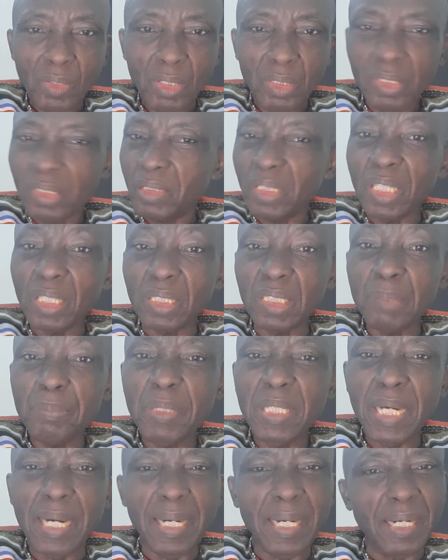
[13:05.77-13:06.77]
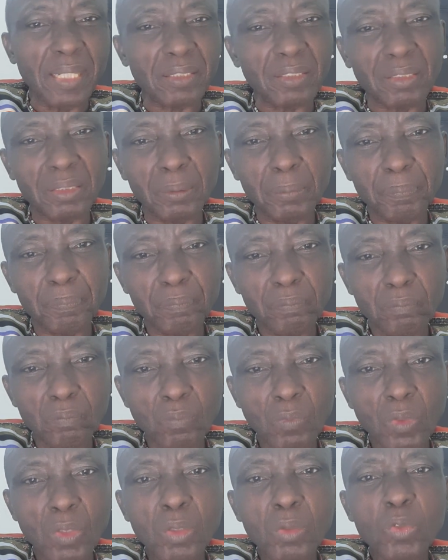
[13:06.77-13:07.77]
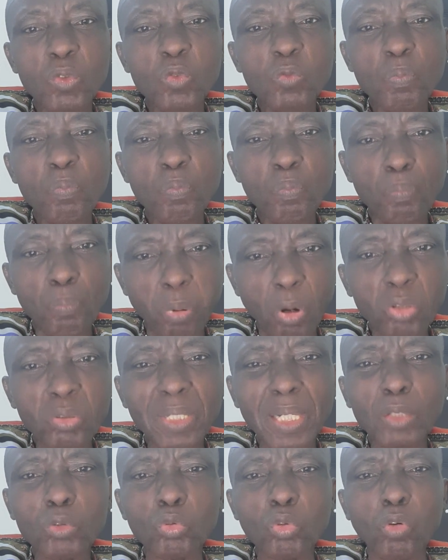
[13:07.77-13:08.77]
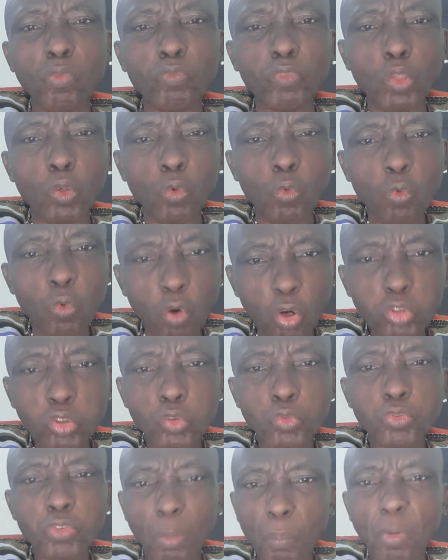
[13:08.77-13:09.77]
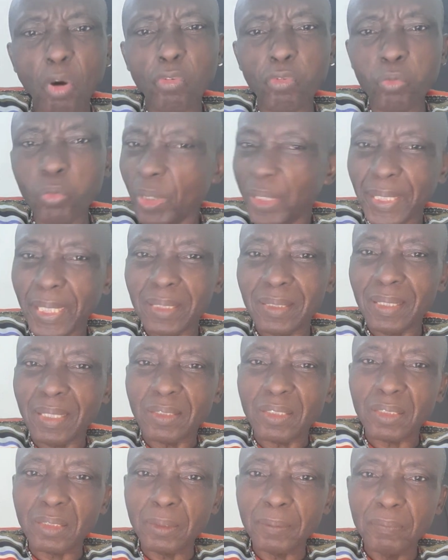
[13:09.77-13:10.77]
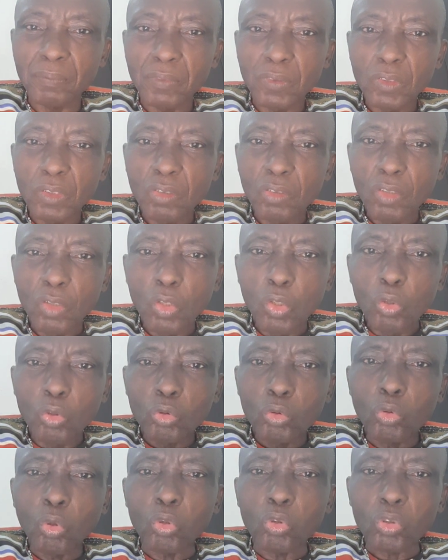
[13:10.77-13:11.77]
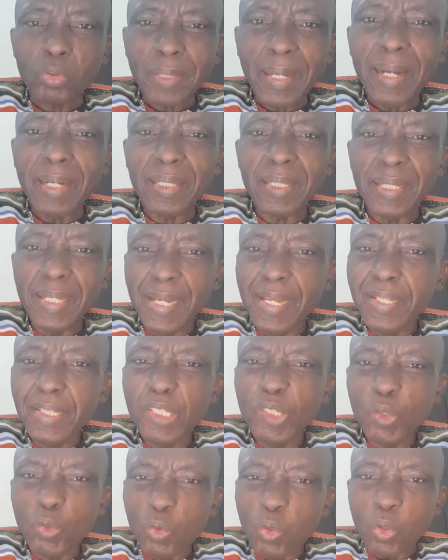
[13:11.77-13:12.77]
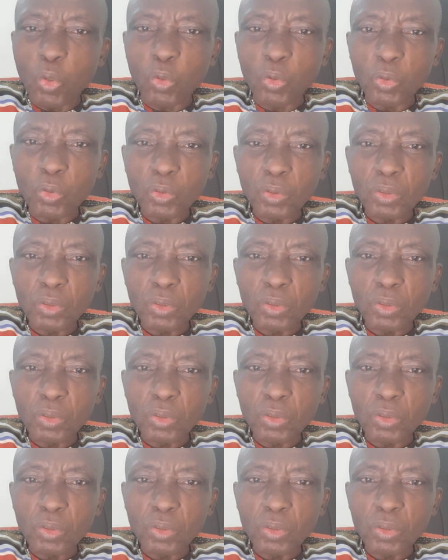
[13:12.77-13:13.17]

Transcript: It's a criminal act, born out of the worst form of wickedness, to tag any coup